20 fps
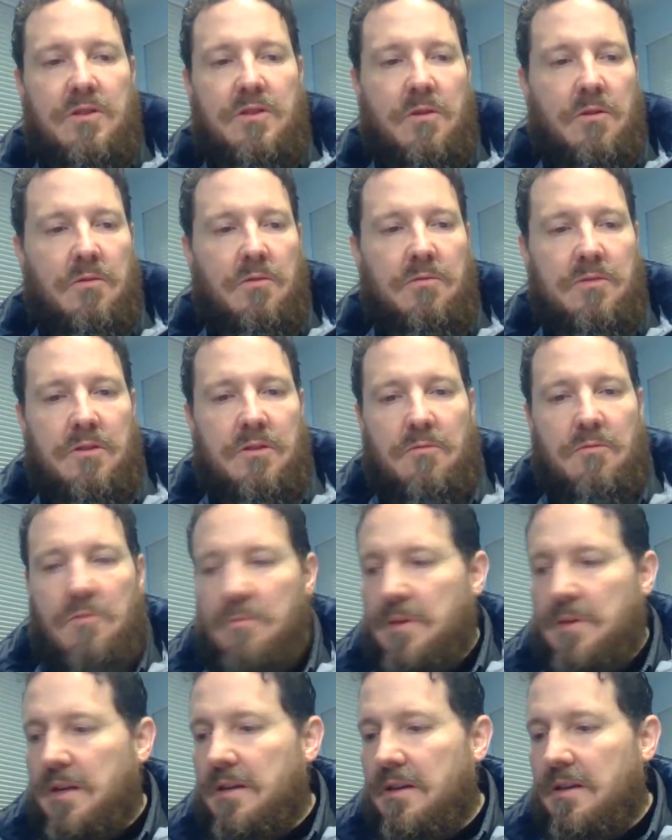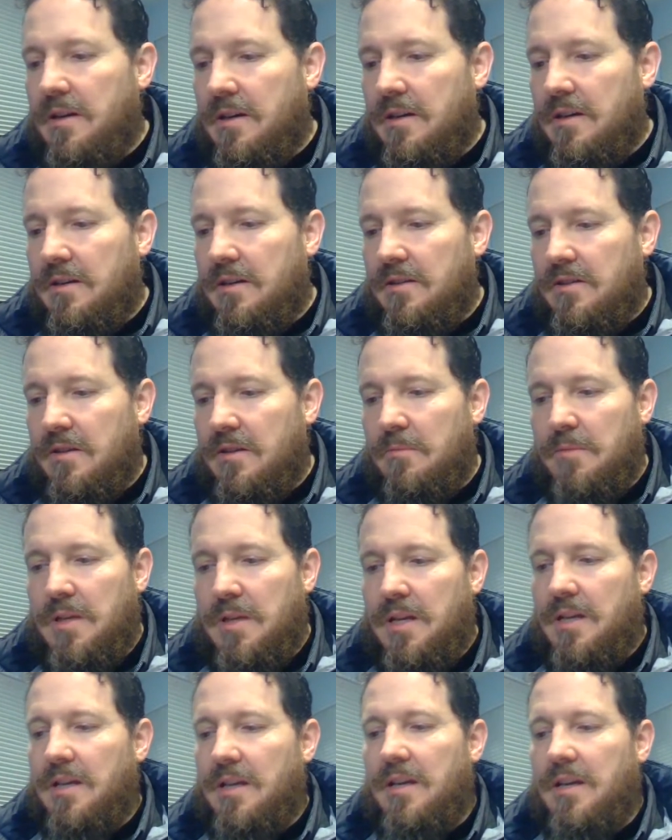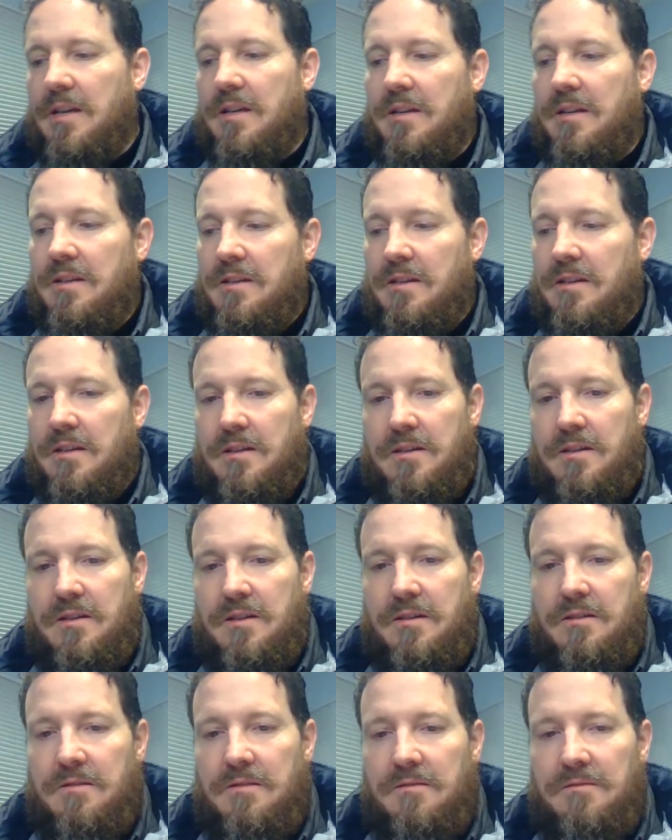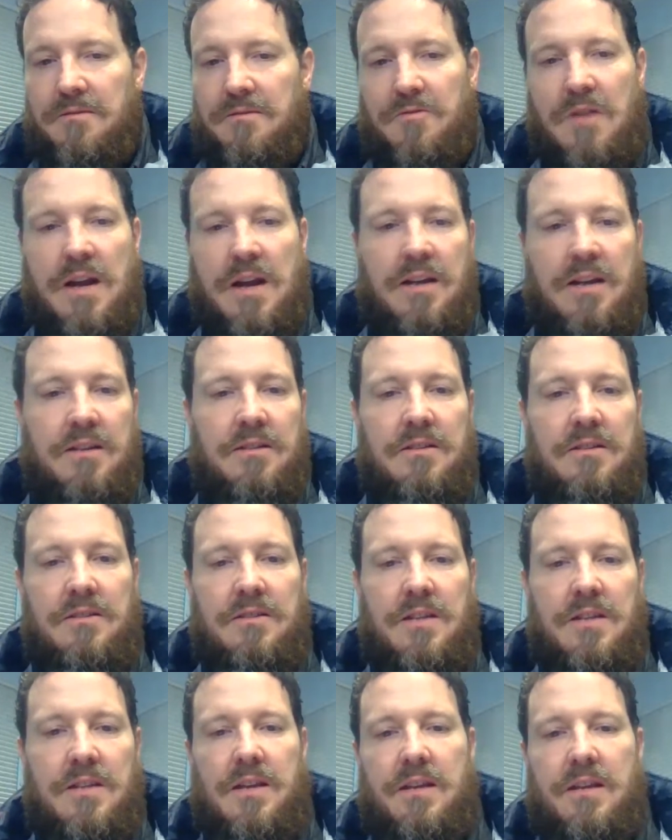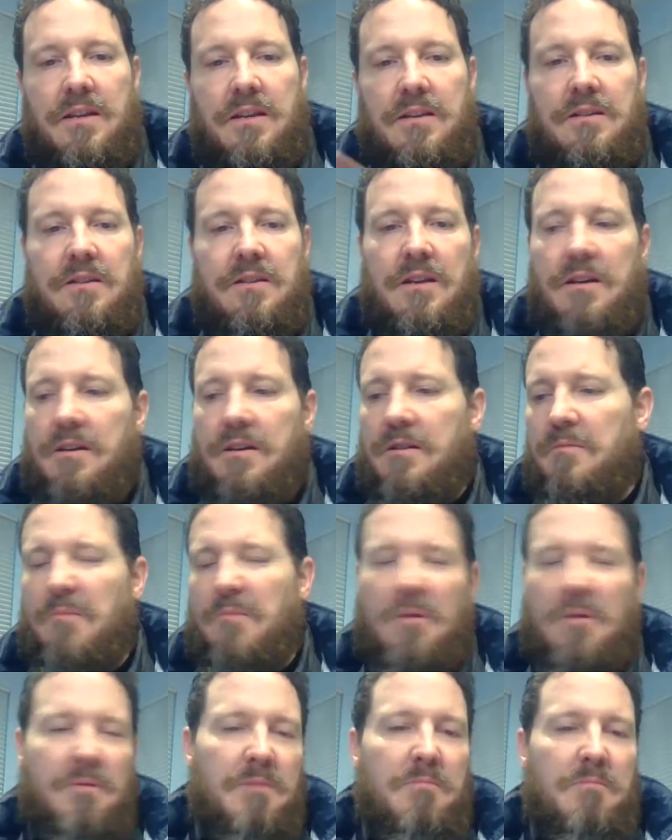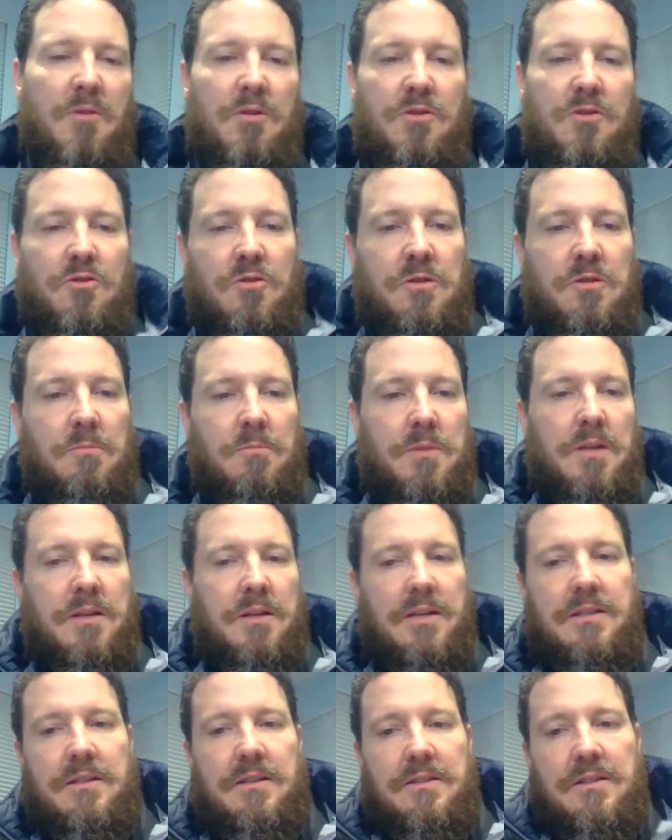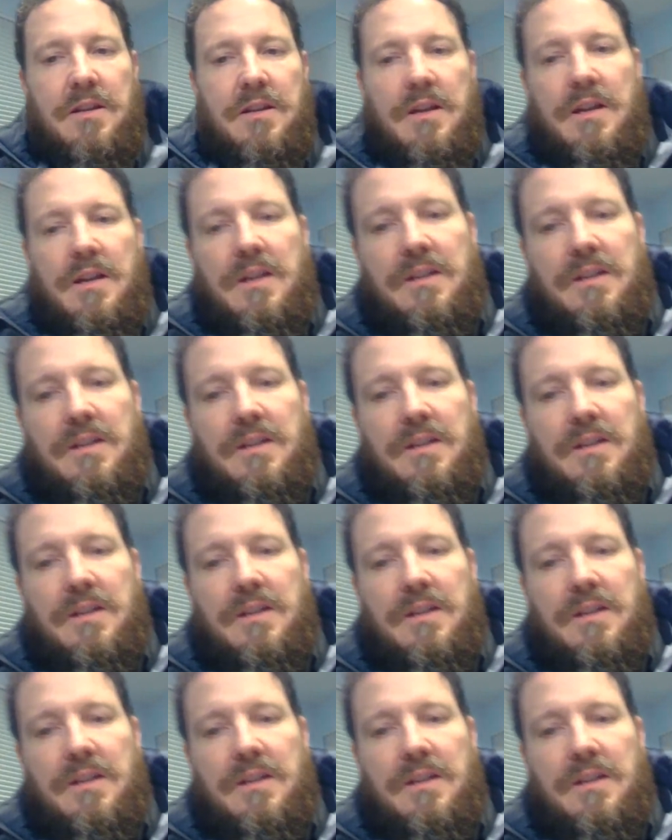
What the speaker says: So there will be something in dragons and probably merch or something like this.